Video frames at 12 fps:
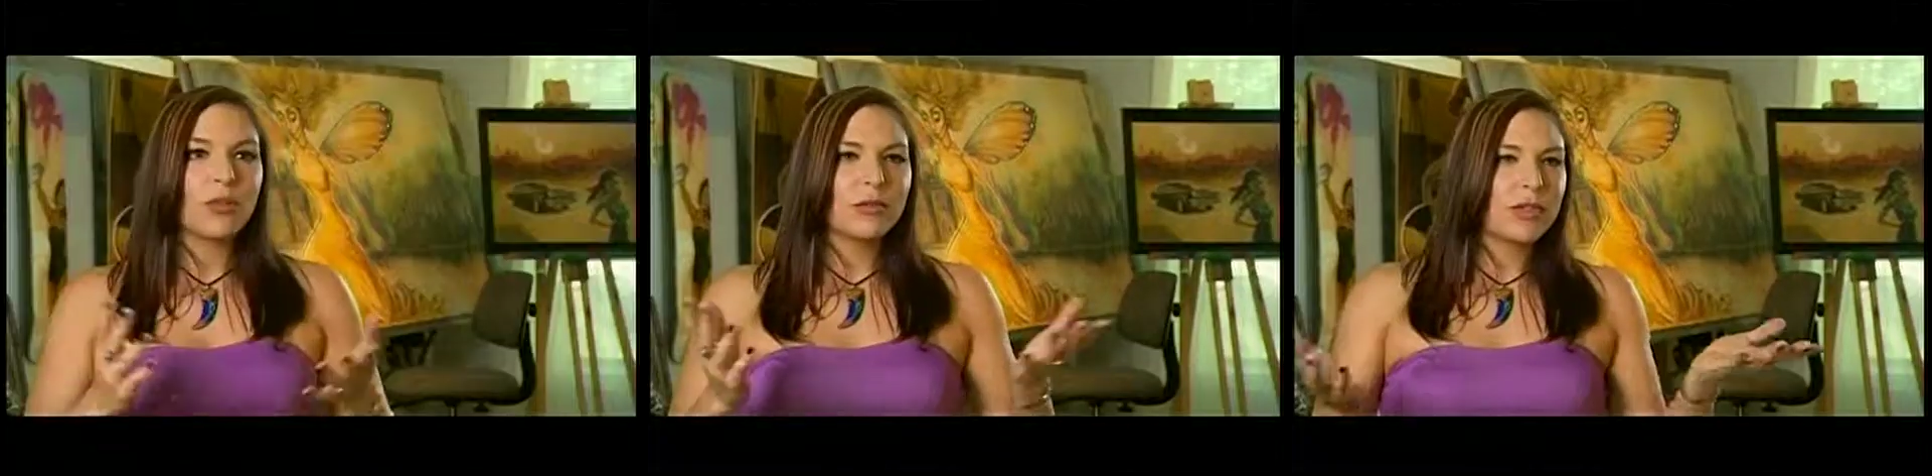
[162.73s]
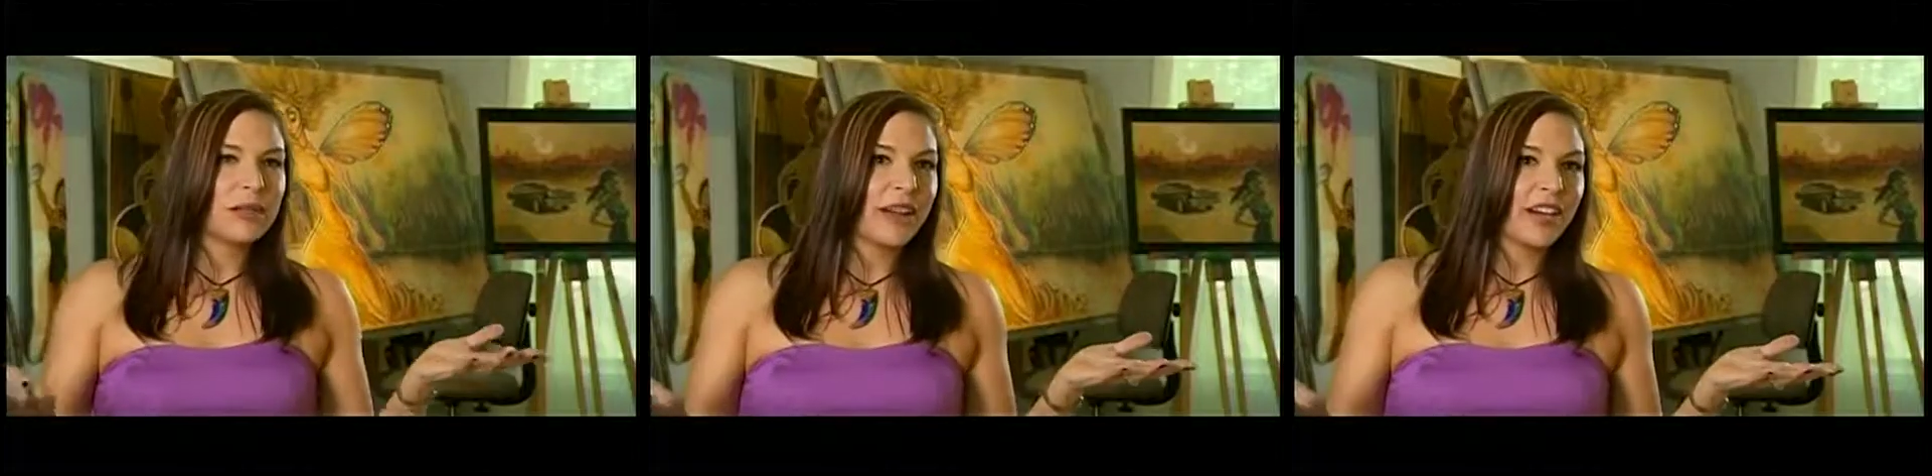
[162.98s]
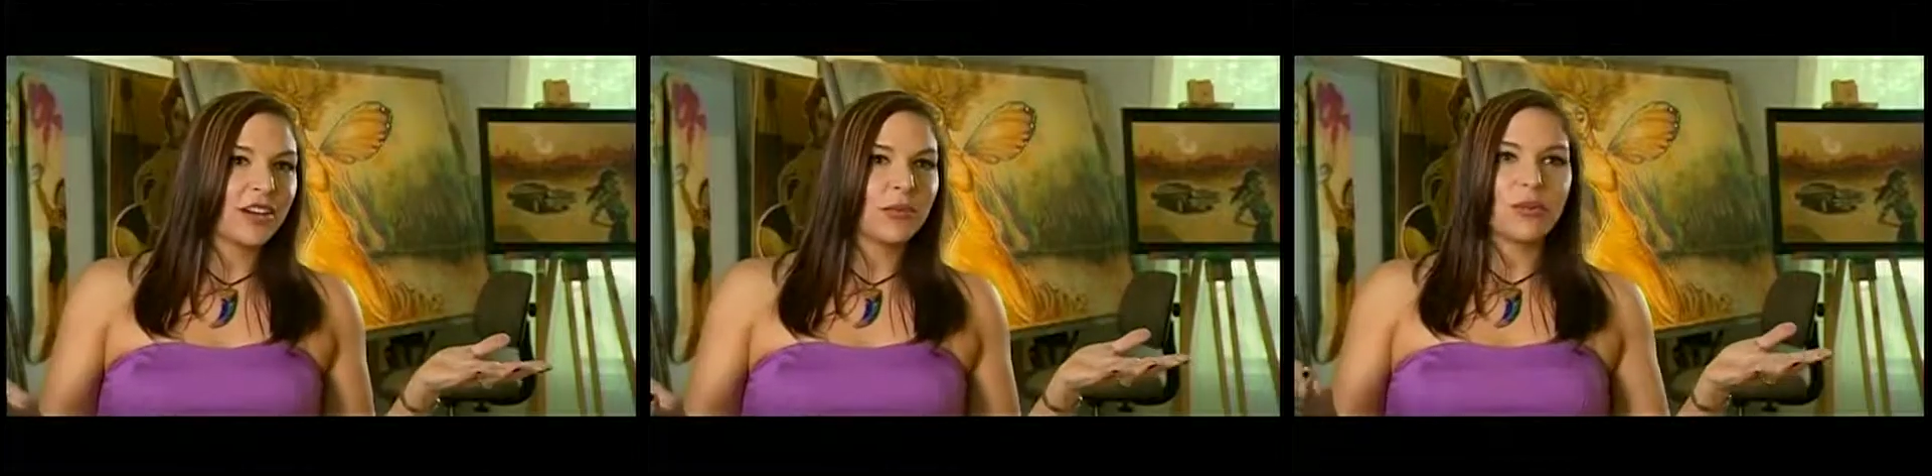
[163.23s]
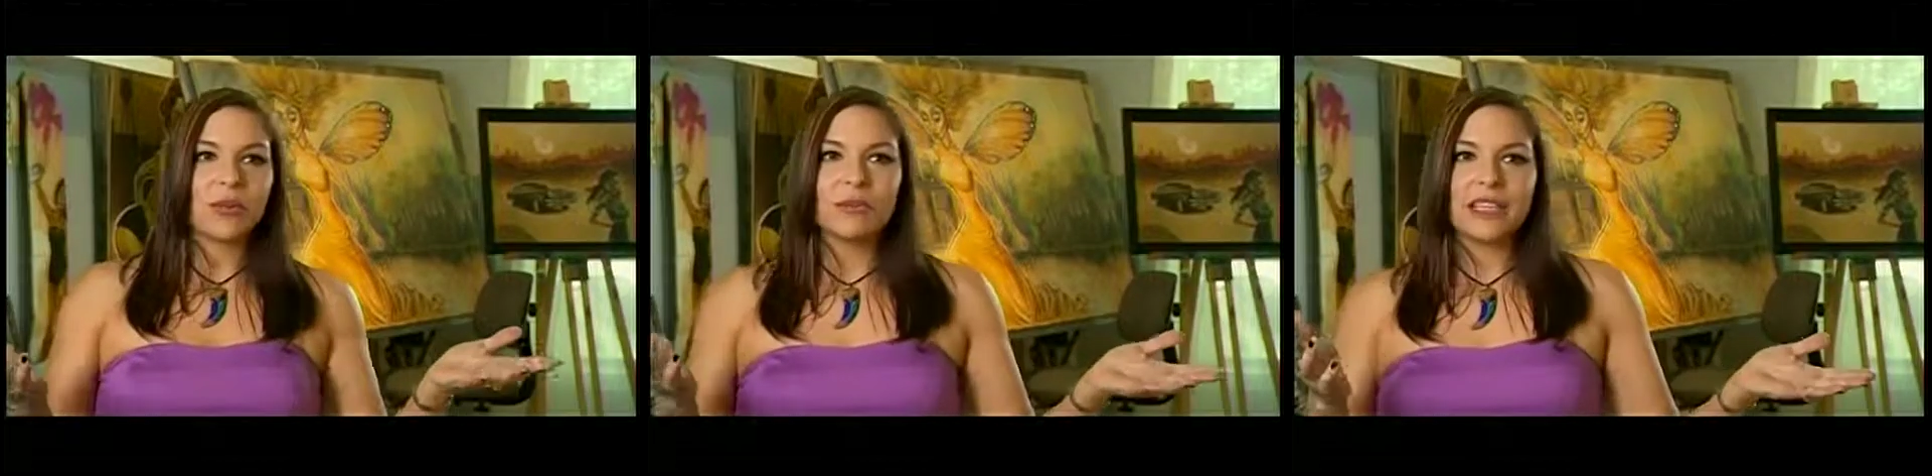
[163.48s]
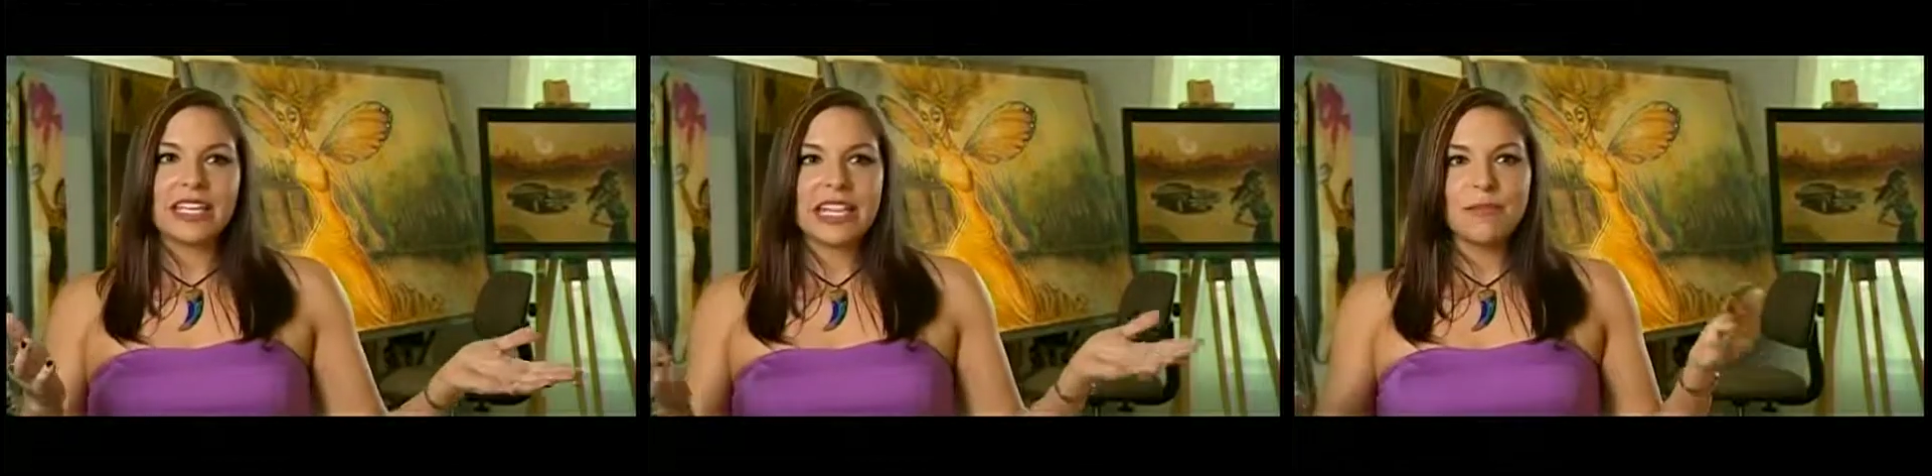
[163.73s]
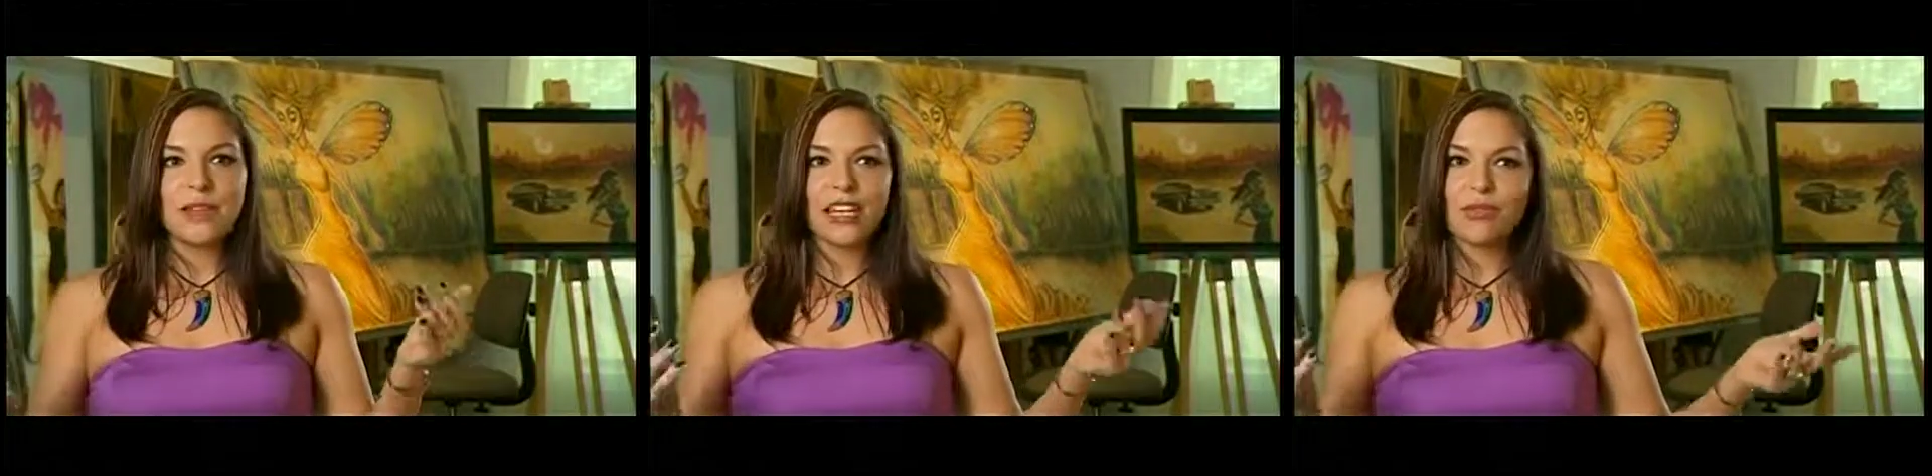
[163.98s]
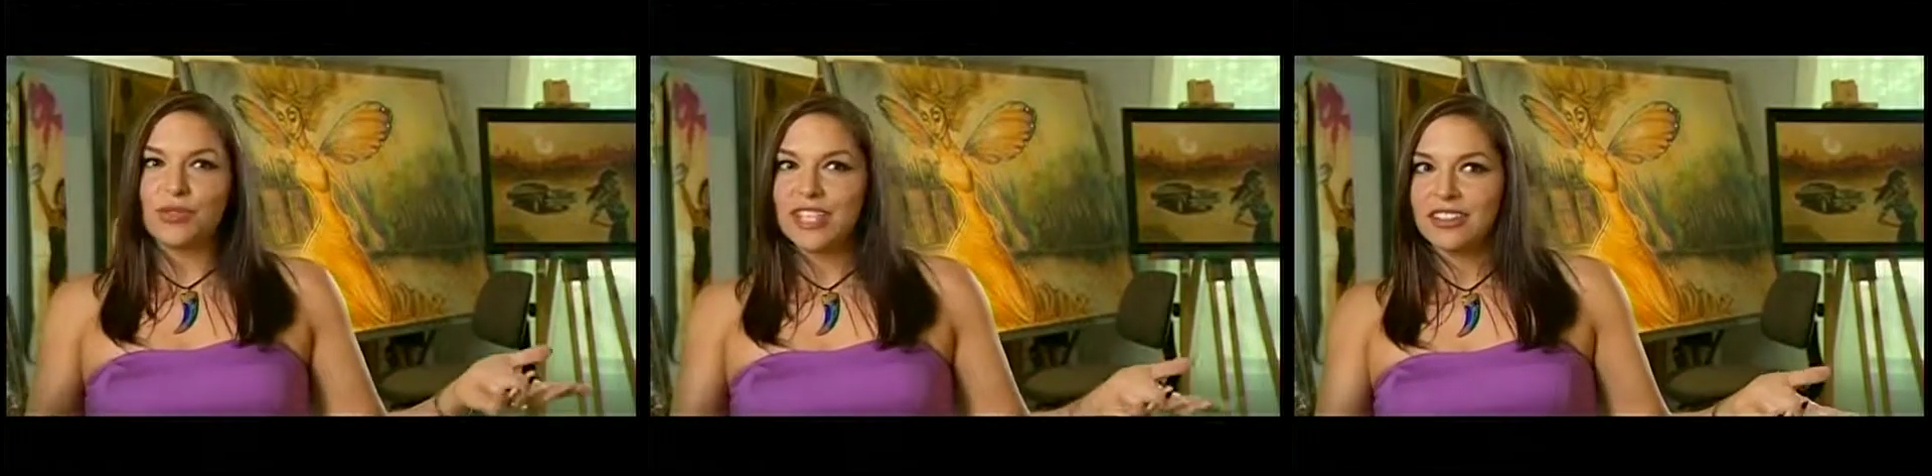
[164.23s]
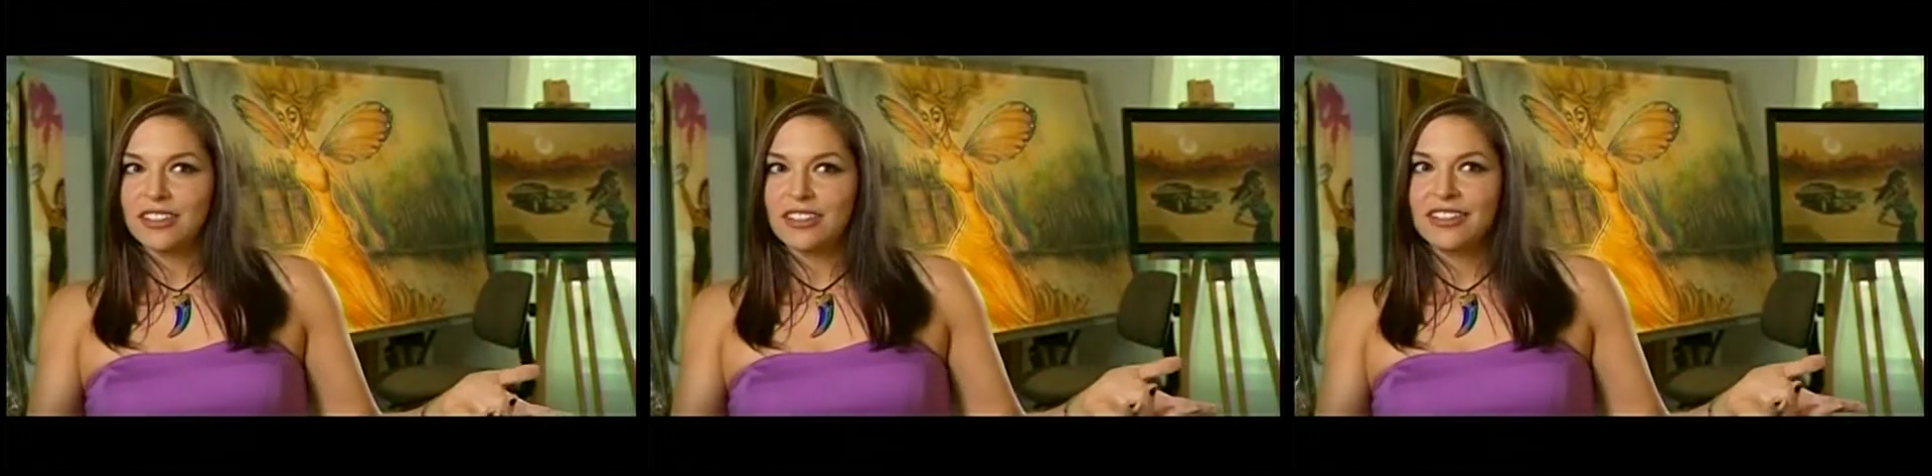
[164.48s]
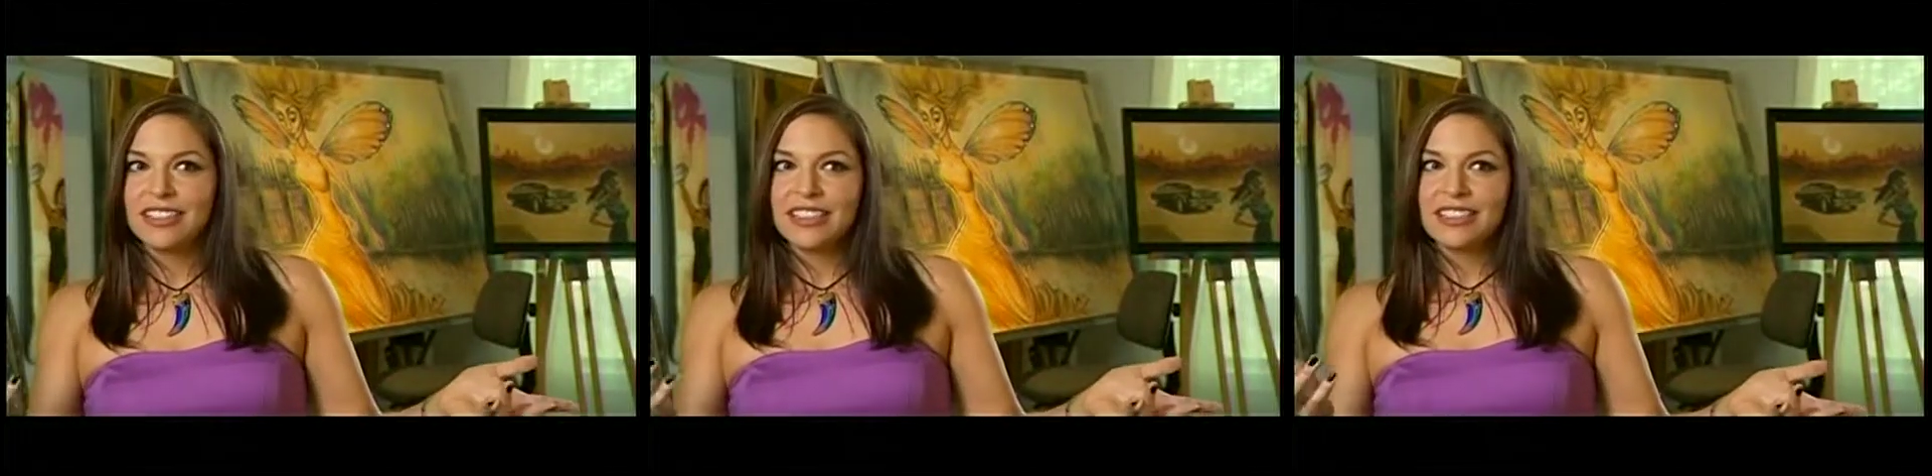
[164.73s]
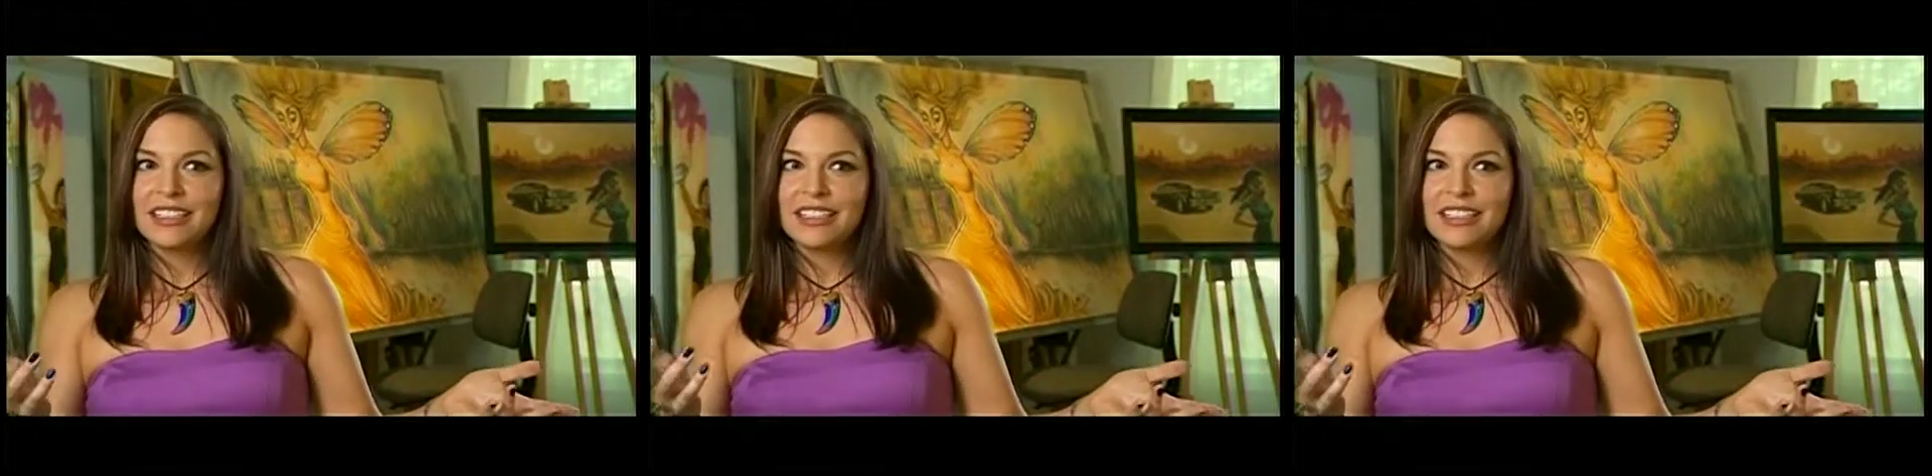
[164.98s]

What would be better? What would be keeping it real?